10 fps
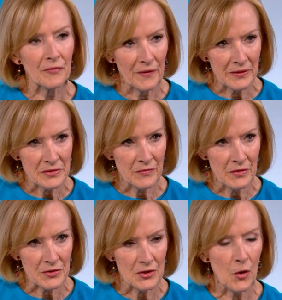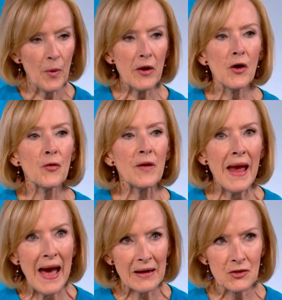effects of this, though? We know the
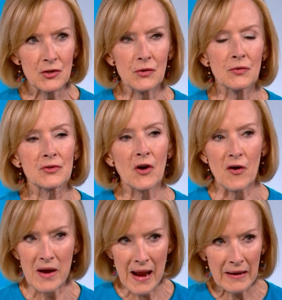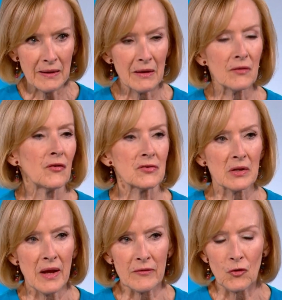attitudes are negative. There's a
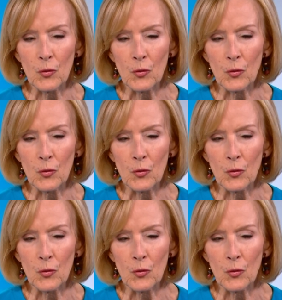lot of